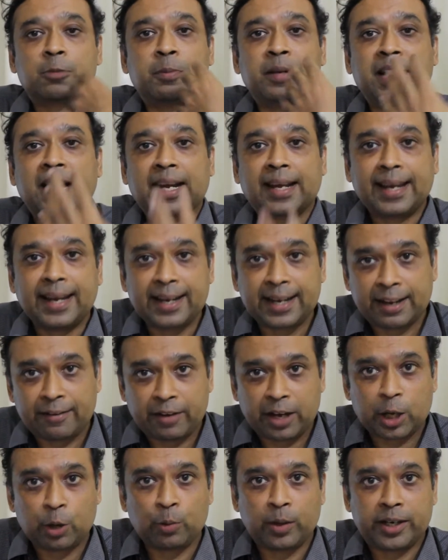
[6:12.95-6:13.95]
has been
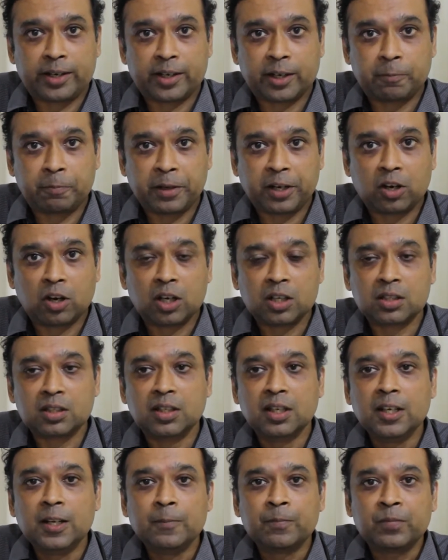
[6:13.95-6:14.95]
again evaluated
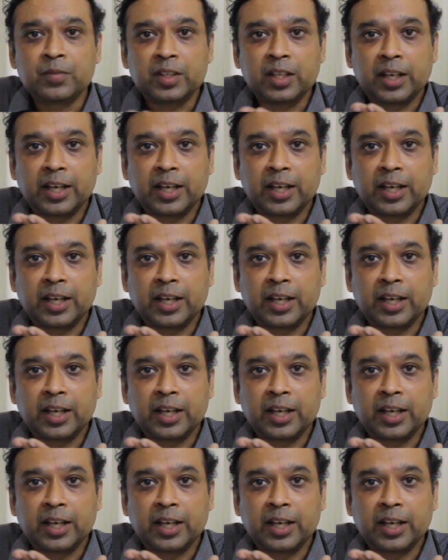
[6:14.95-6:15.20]
because